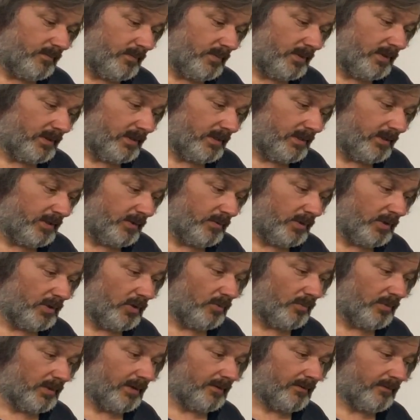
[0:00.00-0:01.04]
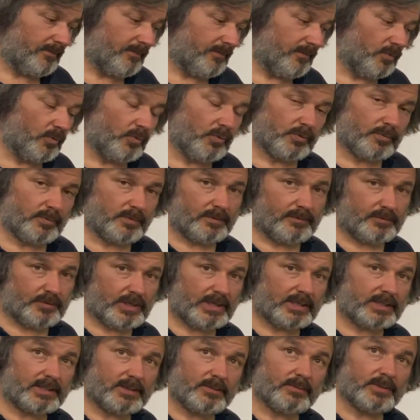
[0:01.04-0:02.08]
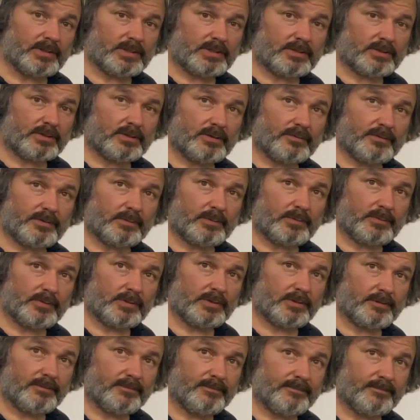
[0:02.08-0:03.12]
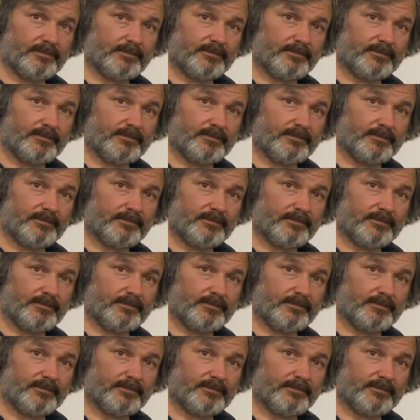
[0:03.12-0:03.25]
But you would hope that Ford would have checked it when they took it off to me, wouldn't you?